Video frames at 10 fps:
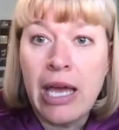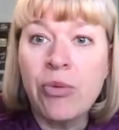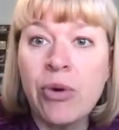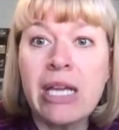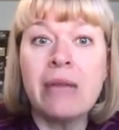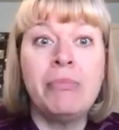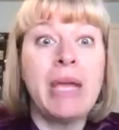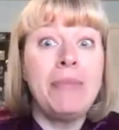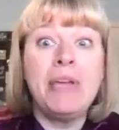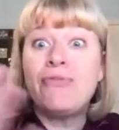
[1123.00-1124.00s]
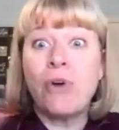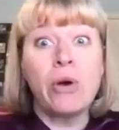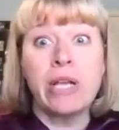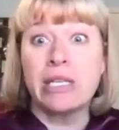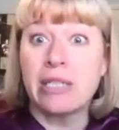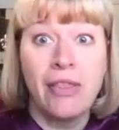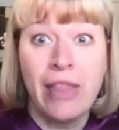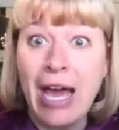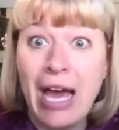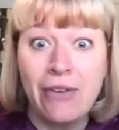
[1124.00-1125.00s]
And we could maybe focus
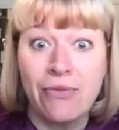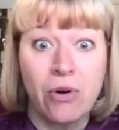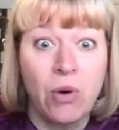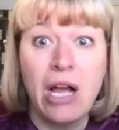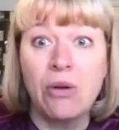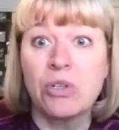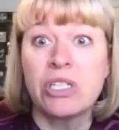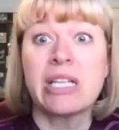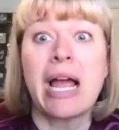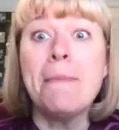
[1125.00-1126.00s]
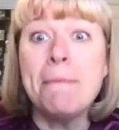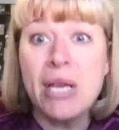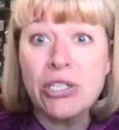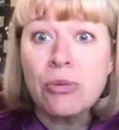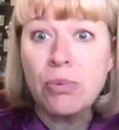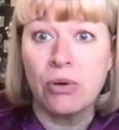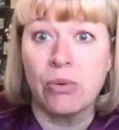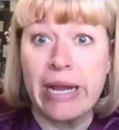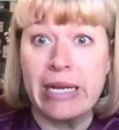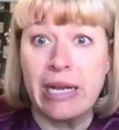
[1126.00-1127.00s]
on that for a while. We're just like, I'm
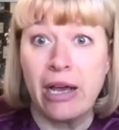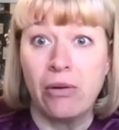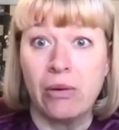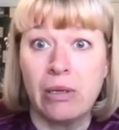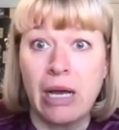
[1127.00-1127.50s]
miserable right now.